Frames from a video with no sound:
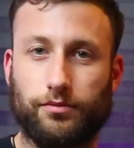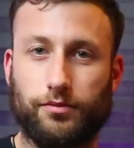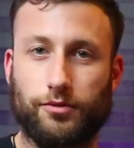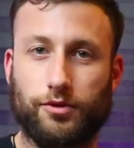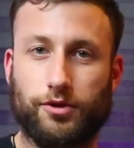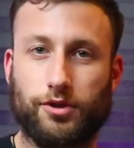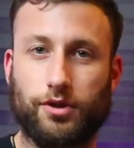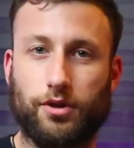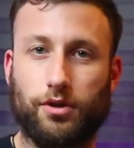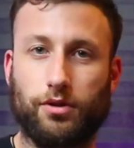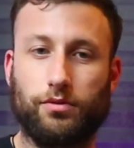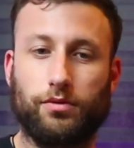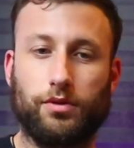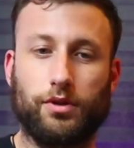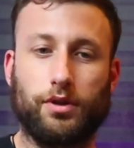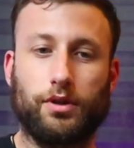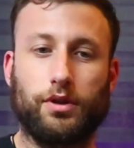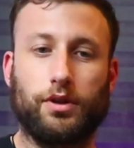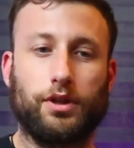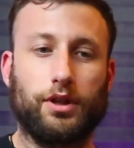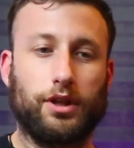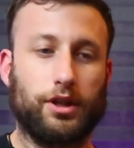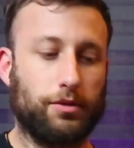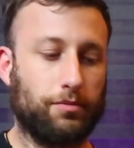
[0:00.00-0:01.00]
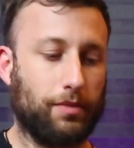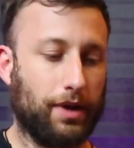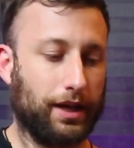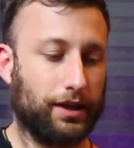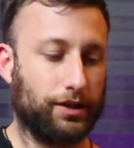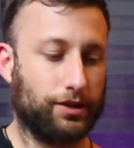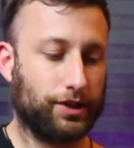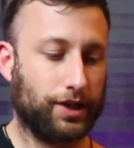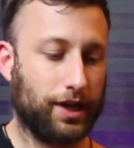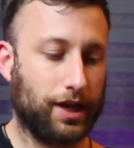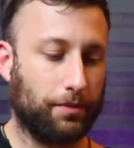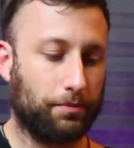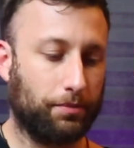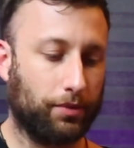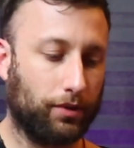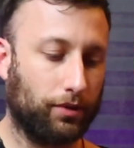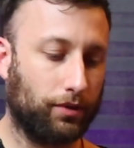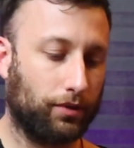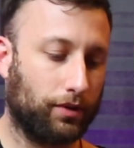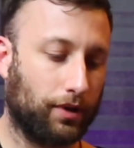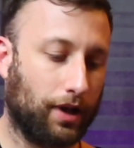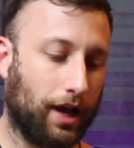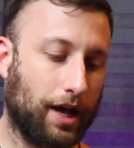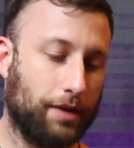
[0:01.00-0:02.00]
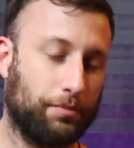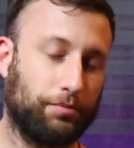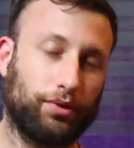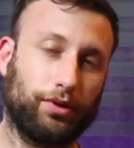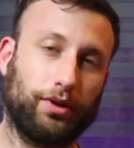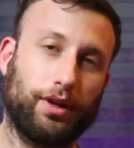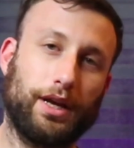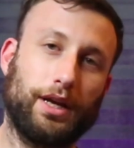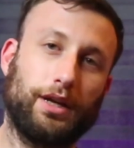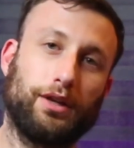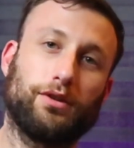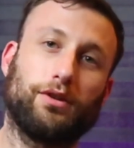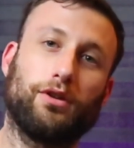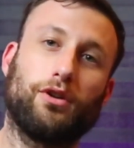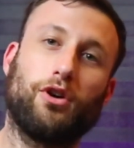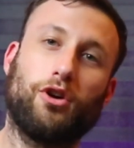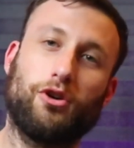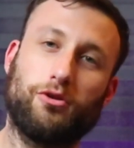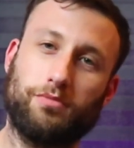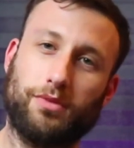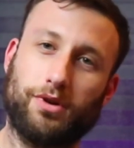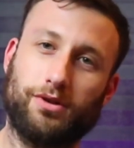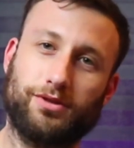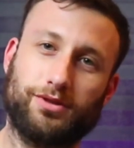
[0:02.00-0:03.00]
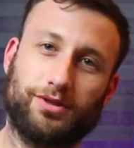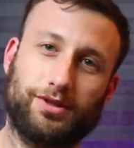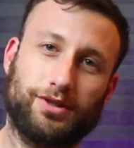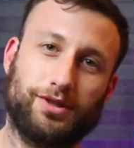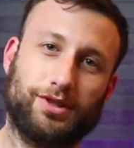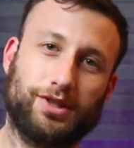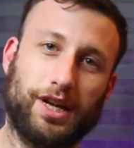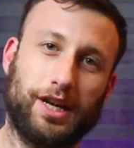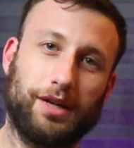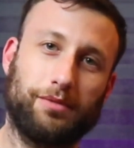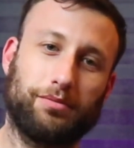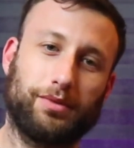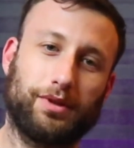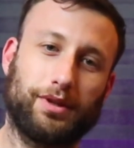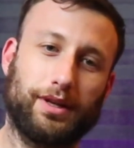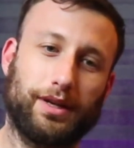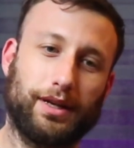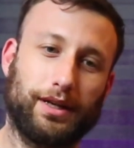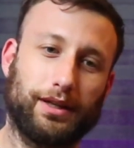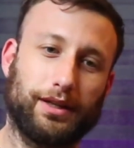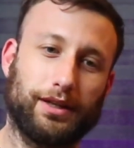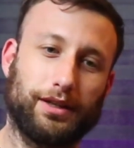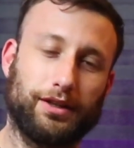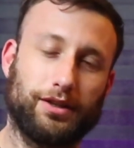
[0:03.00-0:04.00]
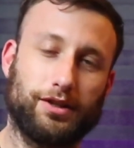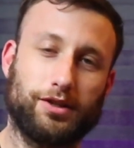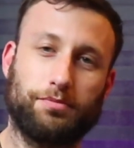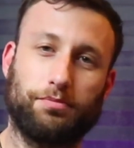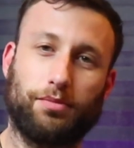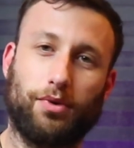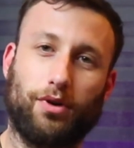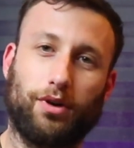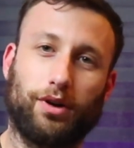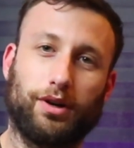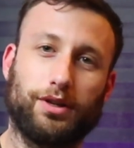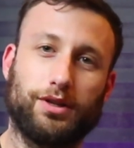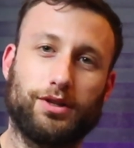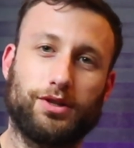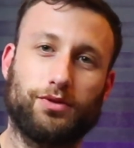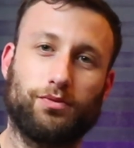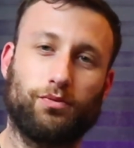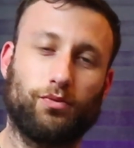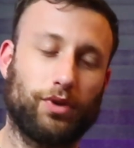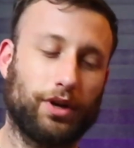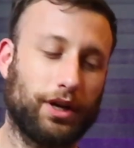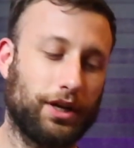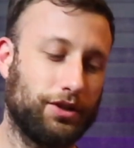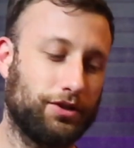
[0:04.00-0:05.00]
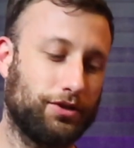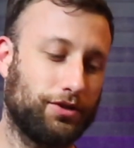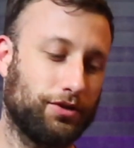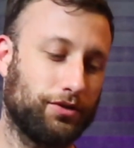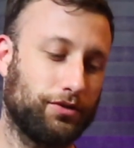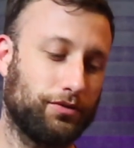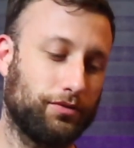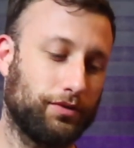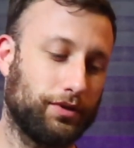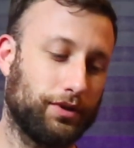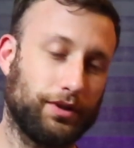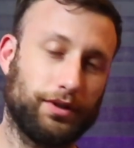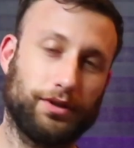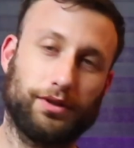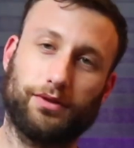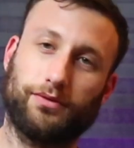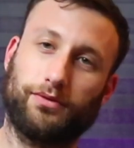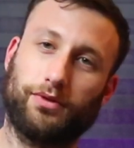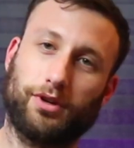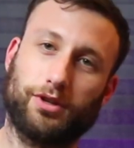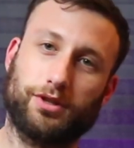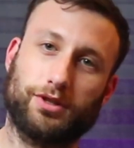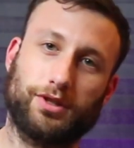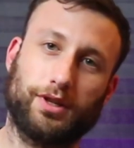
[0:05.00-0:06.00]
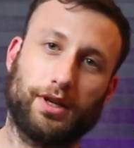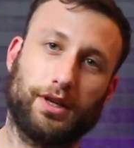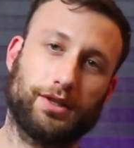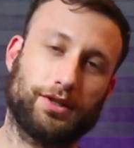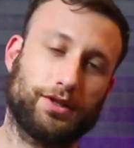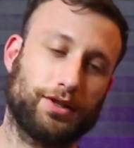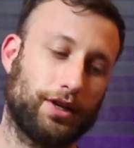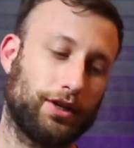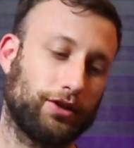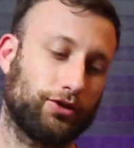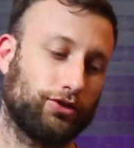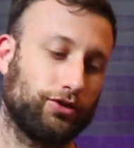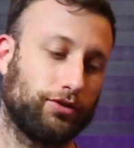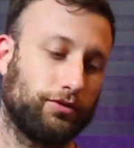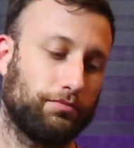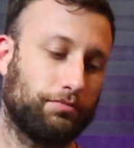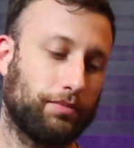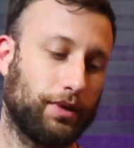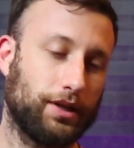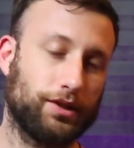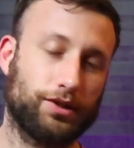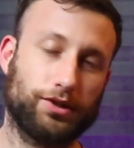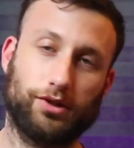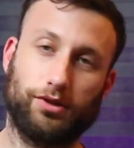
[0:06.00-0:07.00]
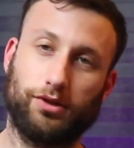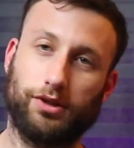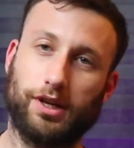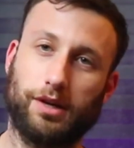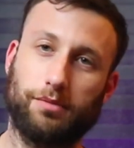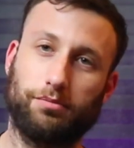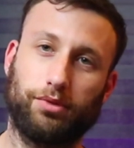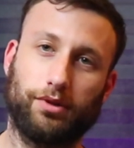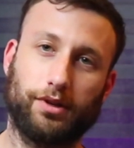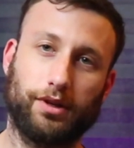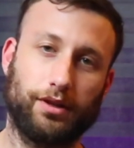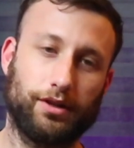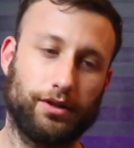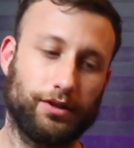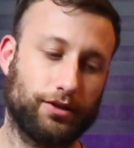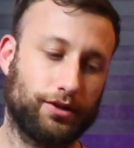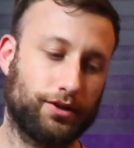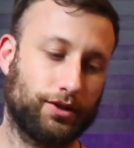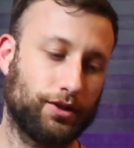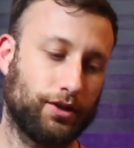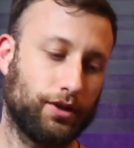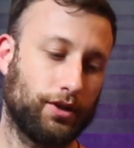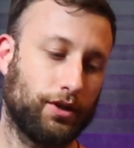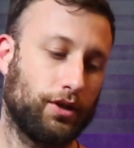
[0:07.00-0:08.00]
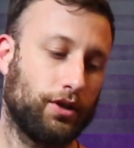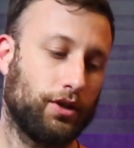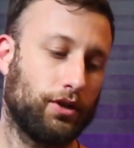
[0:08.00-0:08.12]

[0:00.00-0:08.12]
So, in my example, I play almost the same thing in this bar as what I do in the first A section. Basically, I play this.